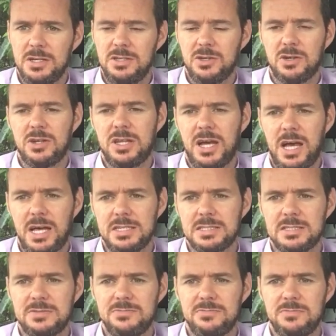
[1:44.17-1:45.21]
you're going to
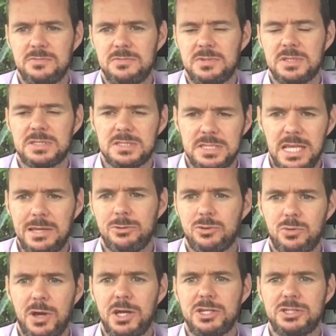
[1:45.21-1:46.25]
ask the same
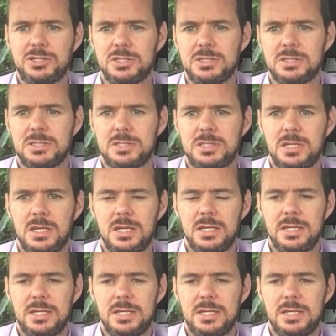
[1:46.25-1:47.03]
questions